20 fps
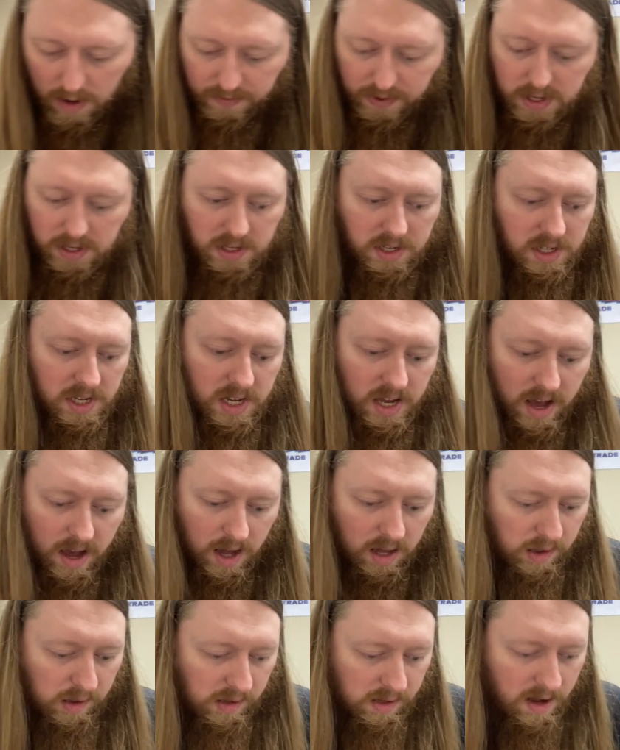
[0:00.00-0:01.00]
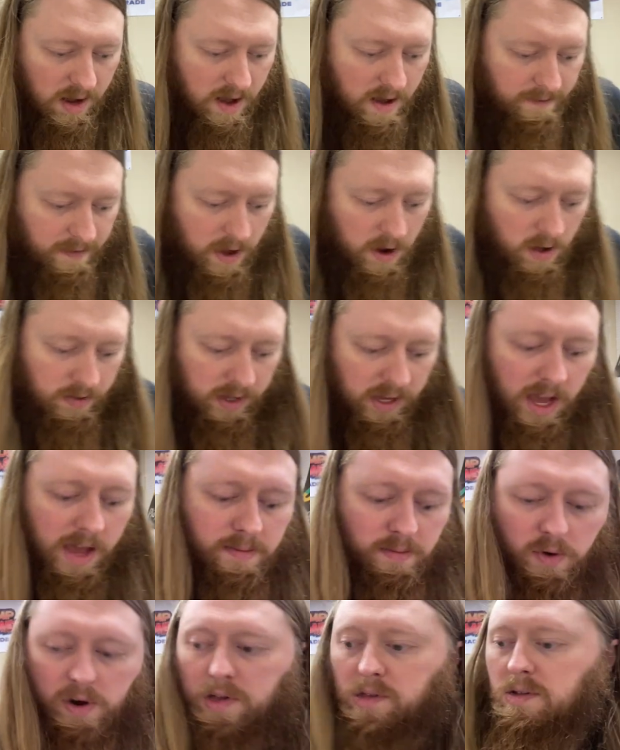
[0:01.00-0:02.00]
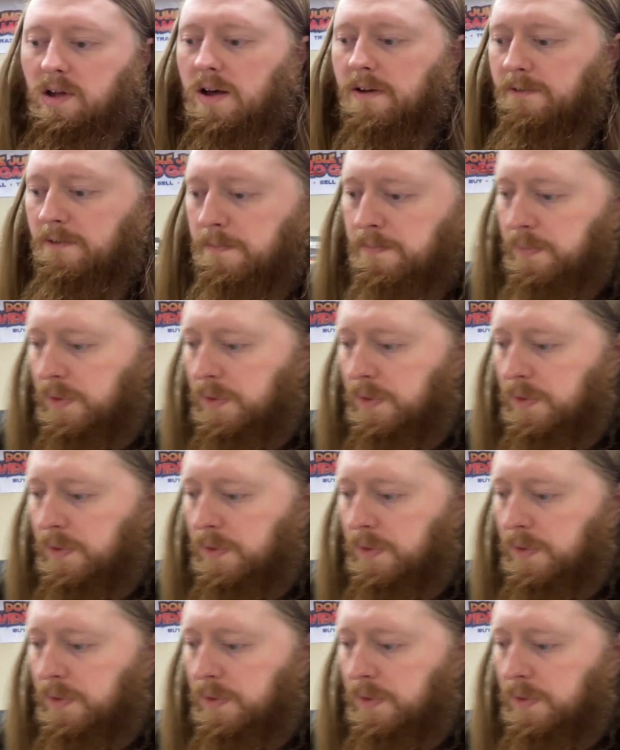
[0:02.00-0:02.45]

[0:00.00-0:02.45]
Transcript: of the DS stuff and all the Game Boy stuff.